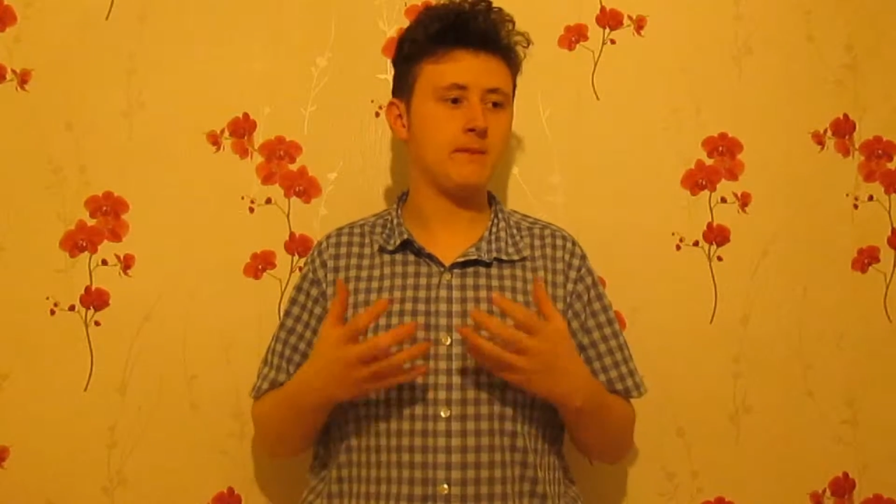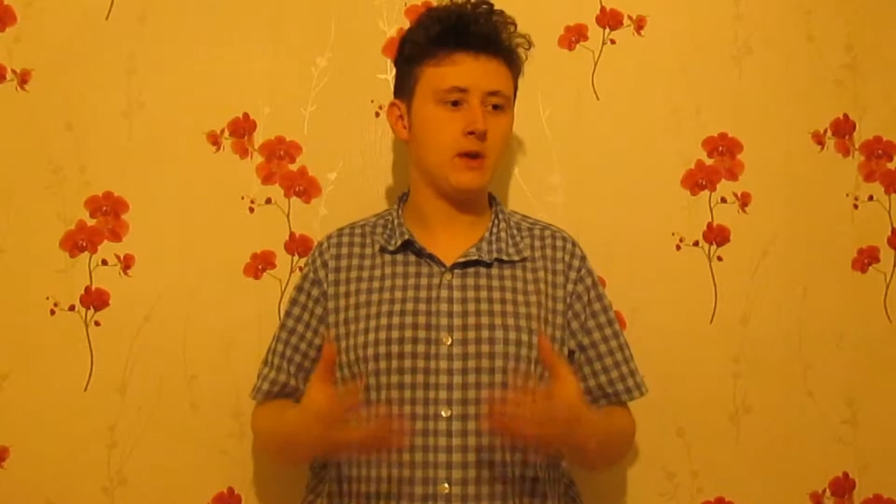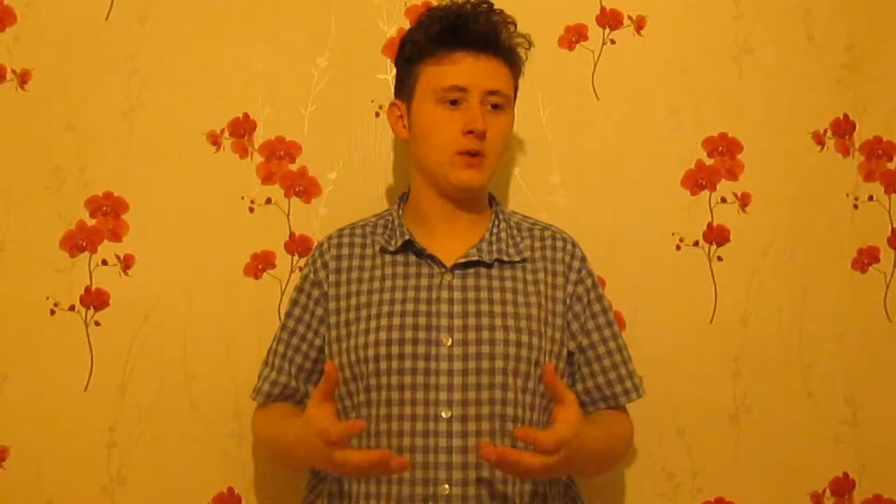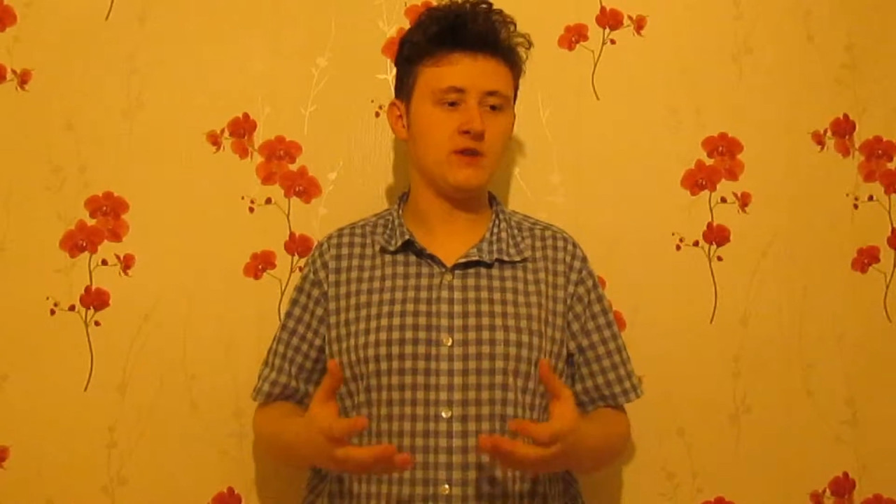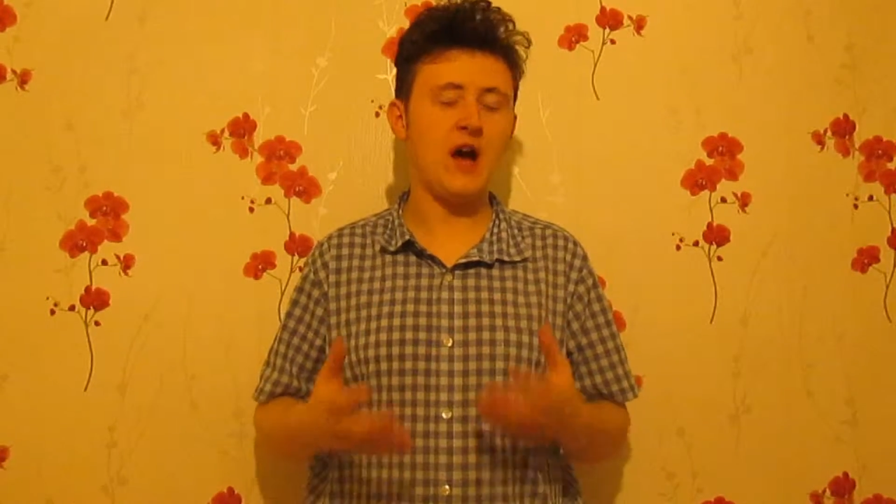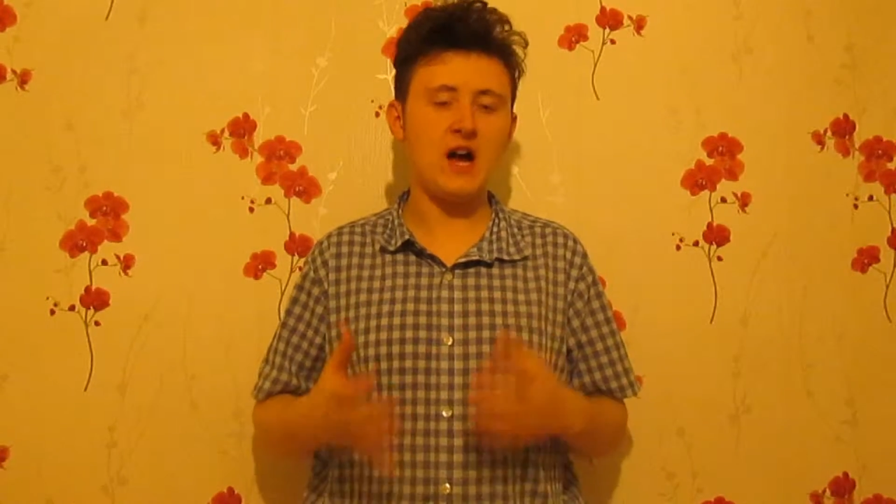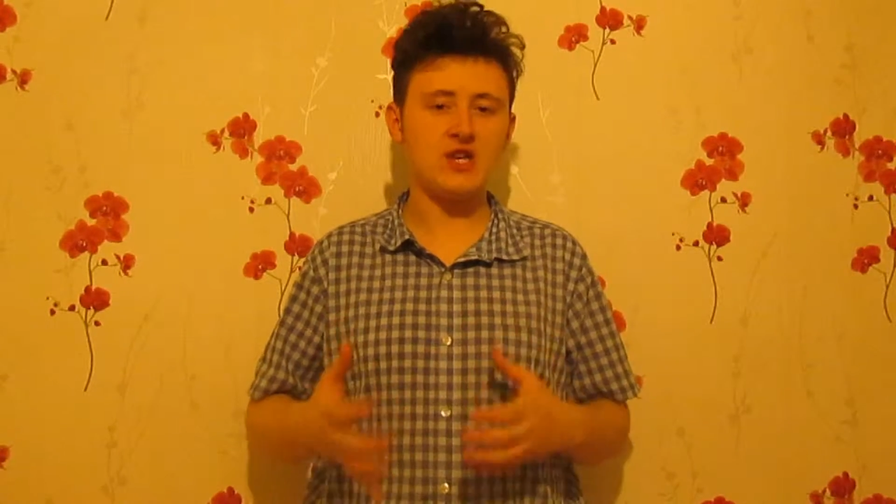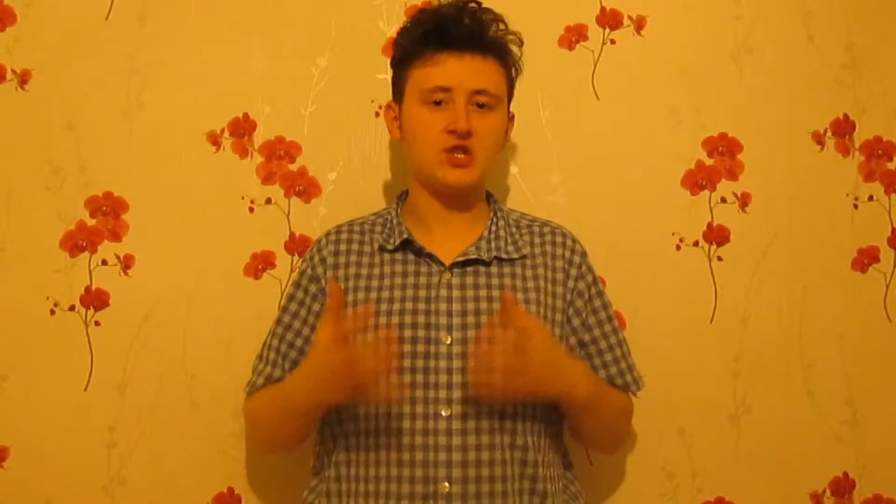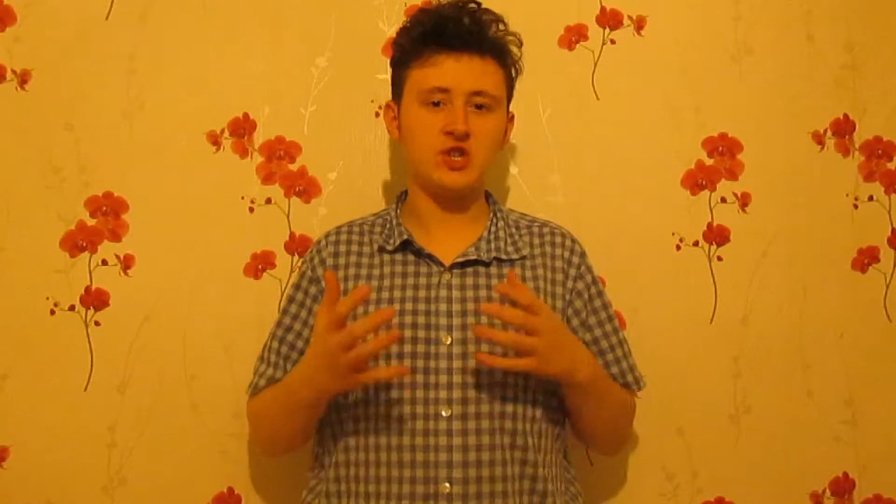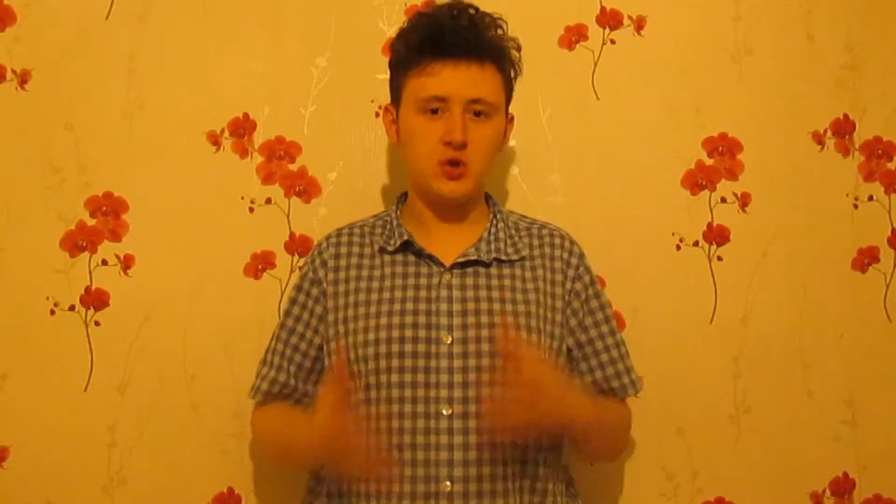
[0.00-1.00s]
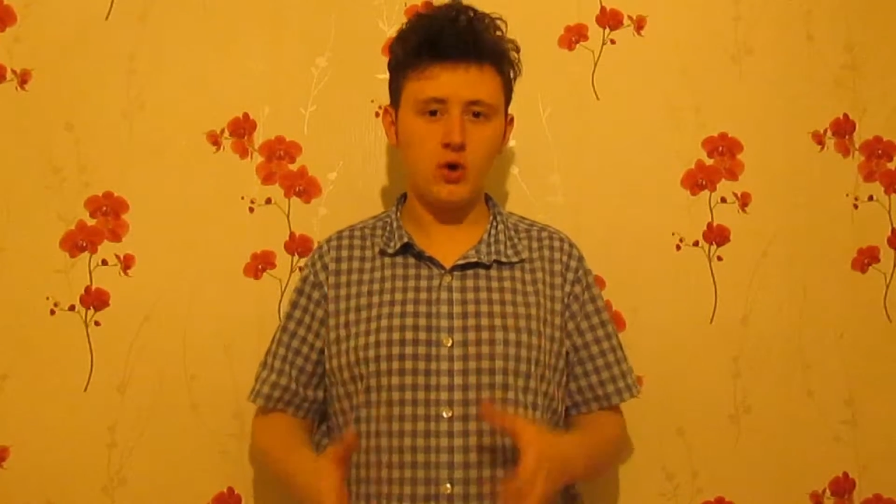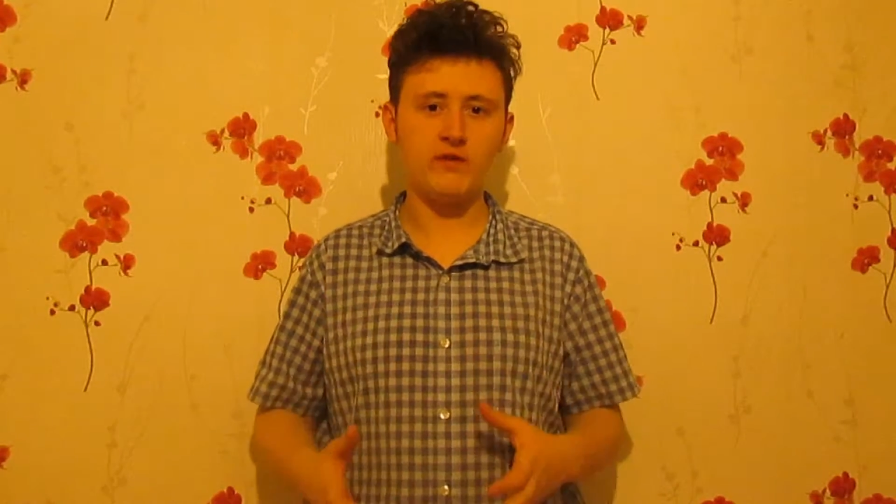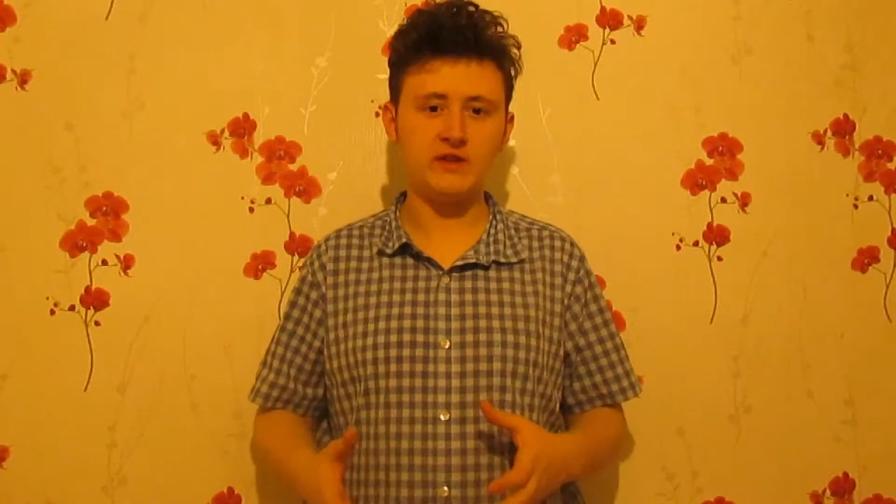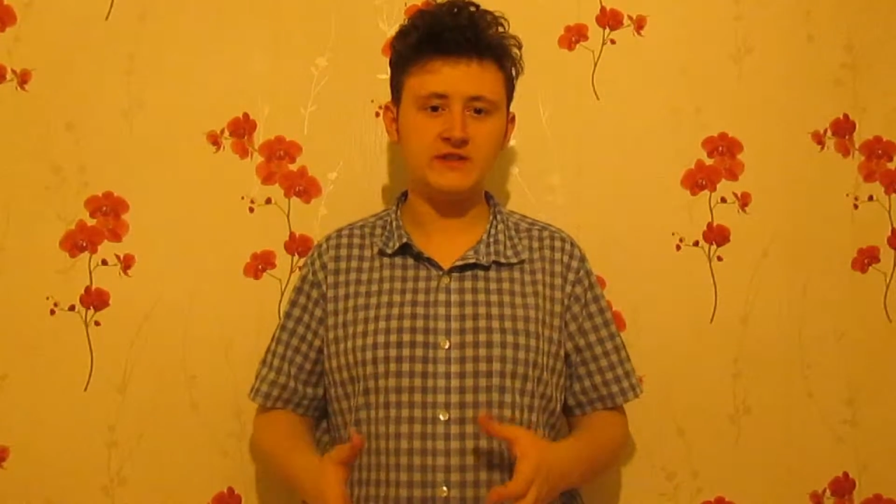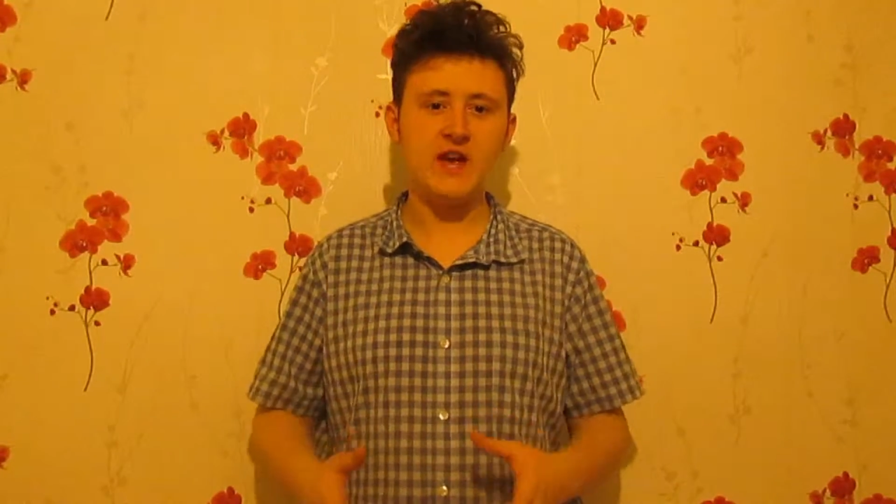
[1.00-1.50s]
abuse actually
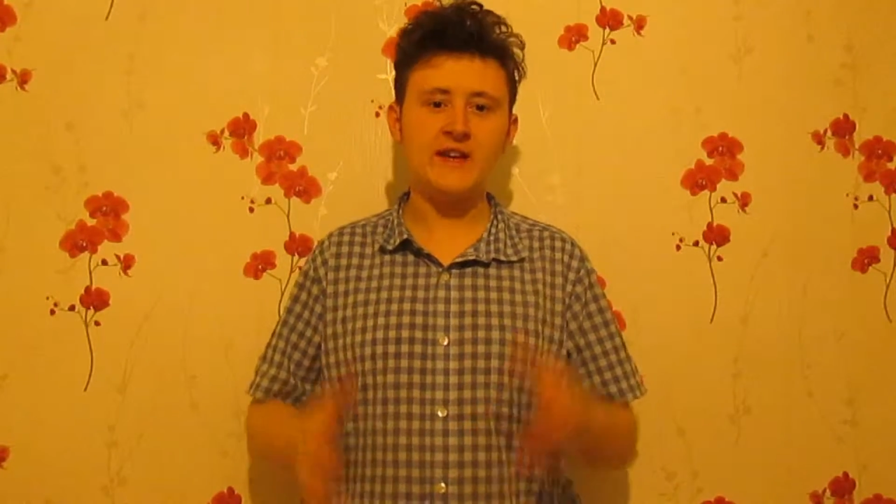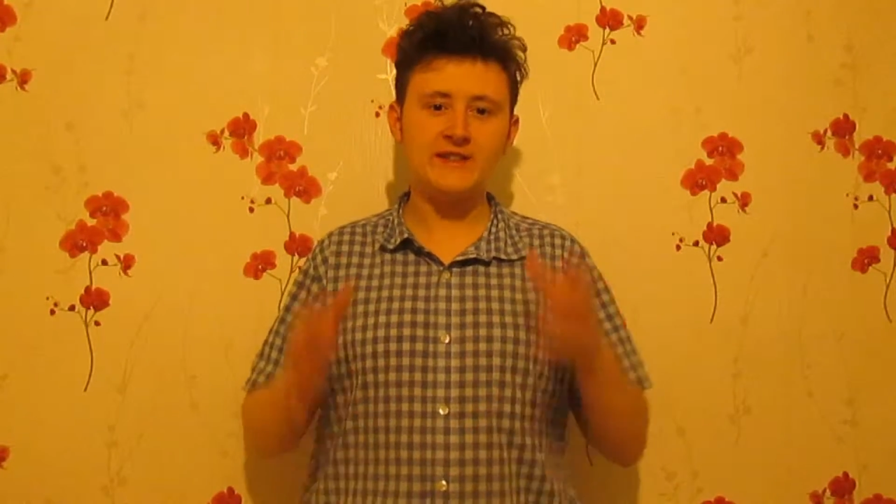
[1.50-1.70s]
covers